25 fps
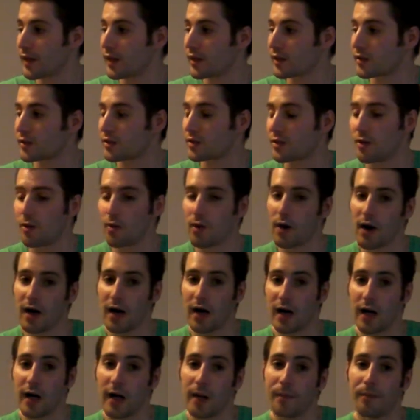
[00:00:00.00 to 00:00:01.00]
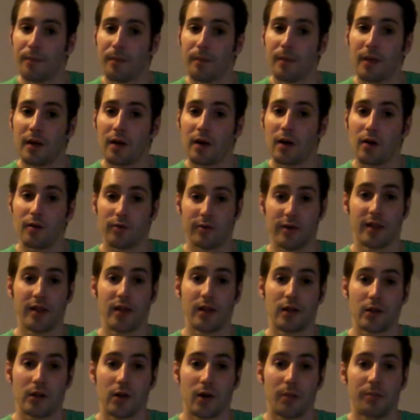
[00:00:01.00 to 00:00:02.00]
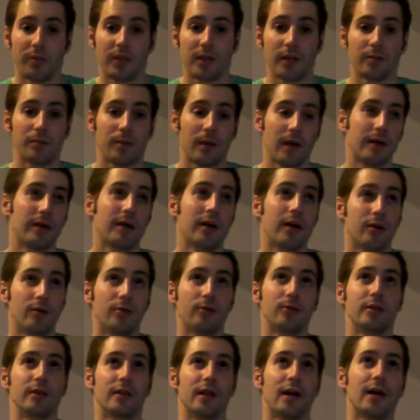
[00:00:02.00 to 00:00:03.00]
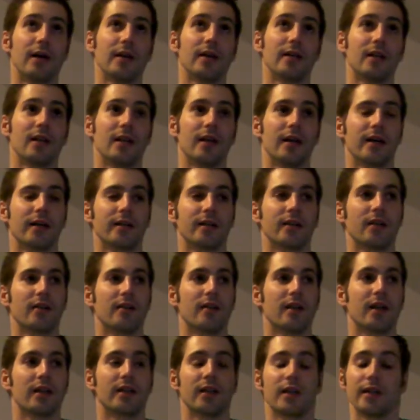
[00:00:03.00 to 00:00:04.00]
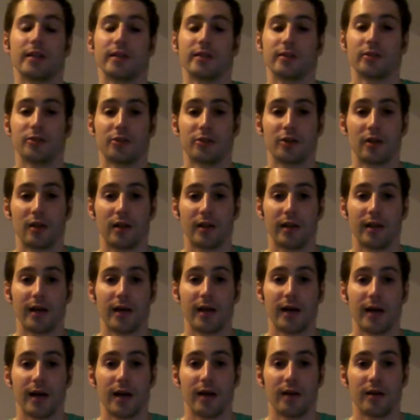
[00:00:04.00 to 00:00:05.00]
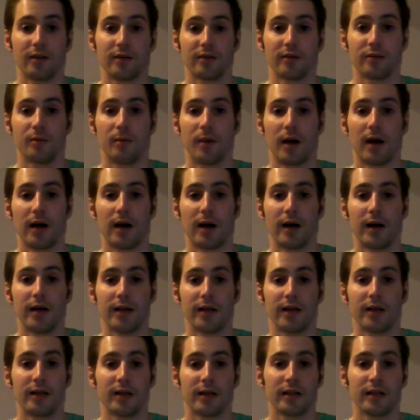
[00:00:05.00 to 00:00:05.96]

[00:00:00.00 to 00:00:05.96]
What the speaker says: So I'm over-the-topping my own dialect that I usually have by